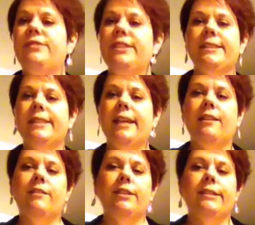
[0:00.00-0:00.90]
just
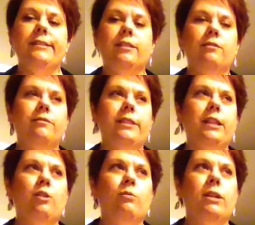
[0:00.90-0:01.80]
kind of a little
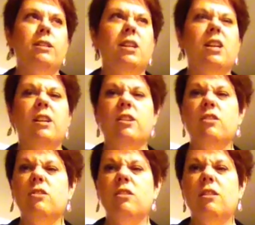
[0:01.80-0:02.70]
video
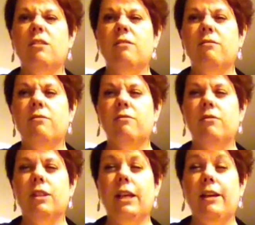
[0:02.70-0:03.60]
montage of
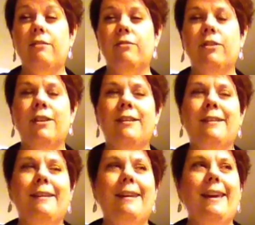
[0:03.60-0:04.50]
life.
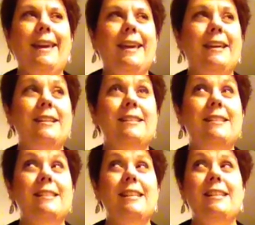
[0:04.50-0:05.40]

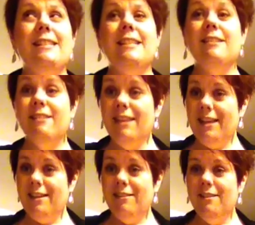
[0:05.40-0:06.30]
And until
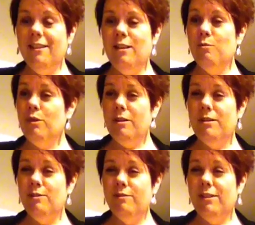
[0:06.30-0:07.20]
then, I will probably
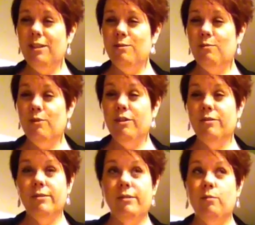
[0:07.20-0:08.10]
do a video tomorrow,
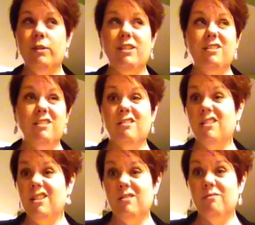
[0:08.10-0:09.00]
so you might see a
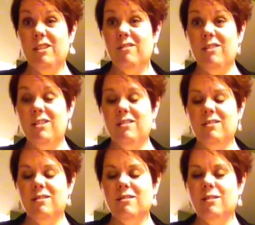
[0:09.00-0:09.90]
lot of my face in the
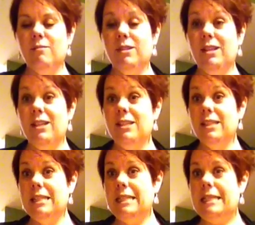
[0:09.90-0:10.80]
next couple days.
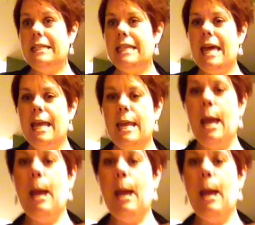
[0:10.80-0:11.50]
Until then,